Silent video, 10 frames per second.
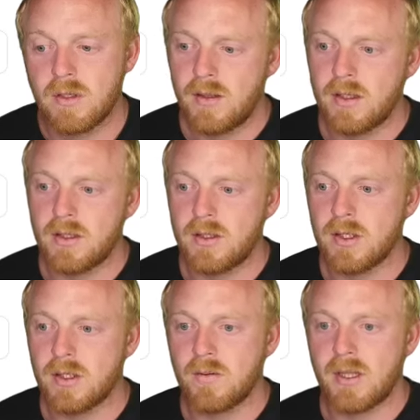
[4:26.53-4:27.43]
This is
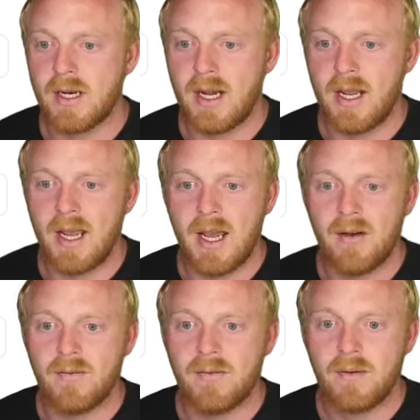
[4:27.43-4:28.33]
just the one that I
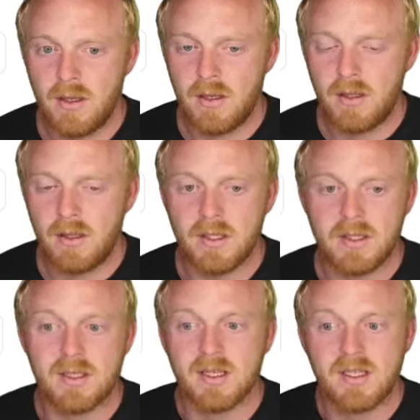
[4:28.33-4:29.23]
have.
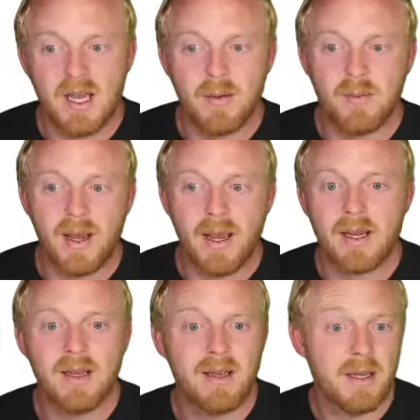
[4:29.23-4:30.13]
This is a
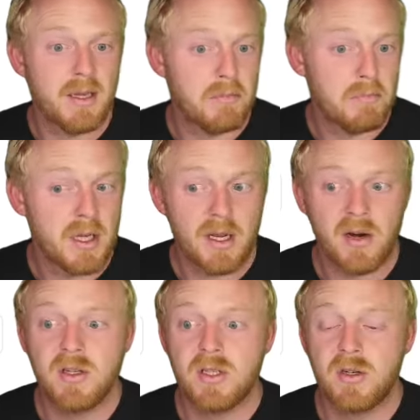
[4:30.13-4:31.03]
10-pack, and it
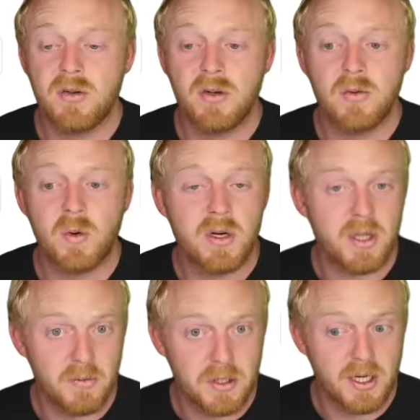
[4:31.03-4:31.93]
carries a 2-year
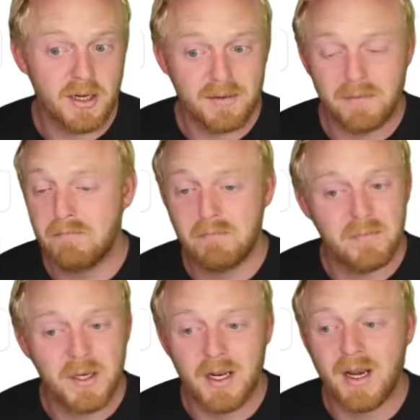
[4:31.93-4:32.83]
warranty, which I
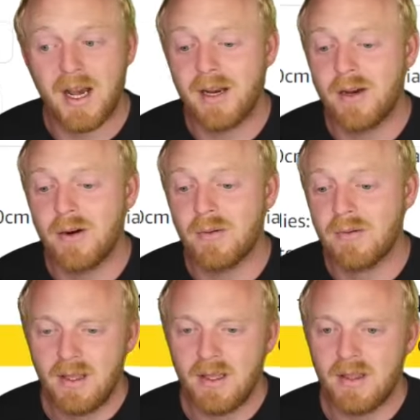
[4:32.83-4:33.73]
did not know.
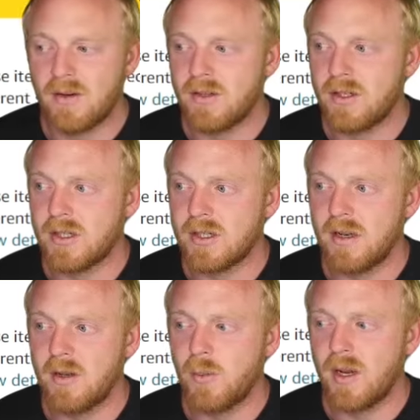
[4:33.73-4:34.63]
And there's just a
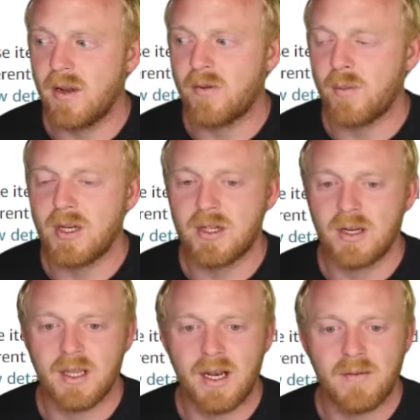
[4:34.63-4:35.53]
little bit of information
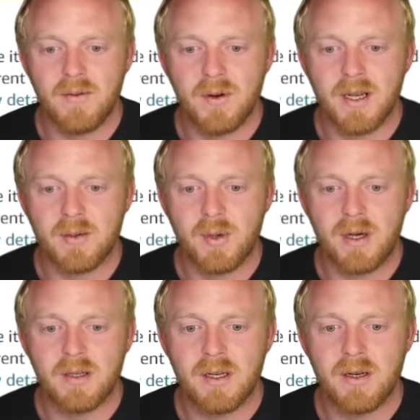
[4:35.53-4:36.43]
on that if you would like to
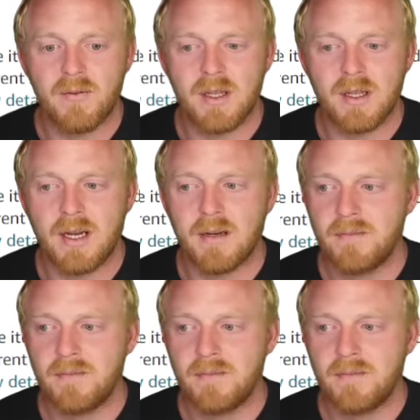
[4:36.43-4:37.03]
pause and read that.